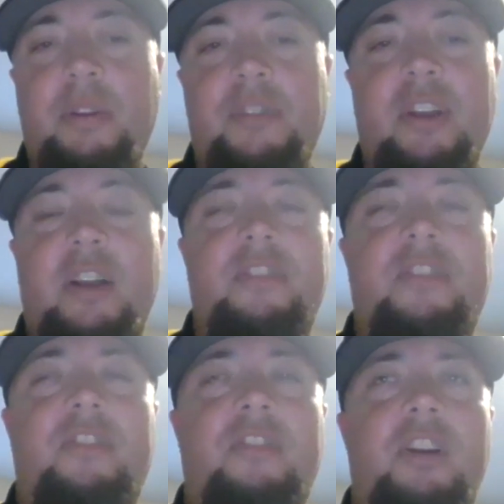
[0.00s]
but he's got
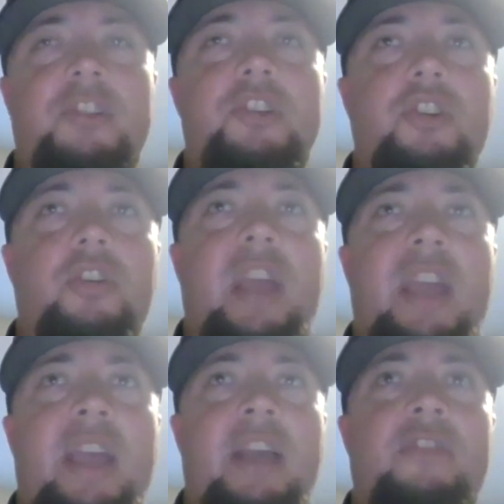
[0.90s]
such good
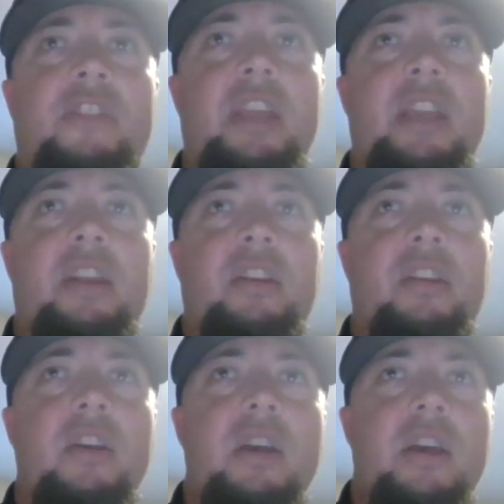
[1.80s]
hands that he can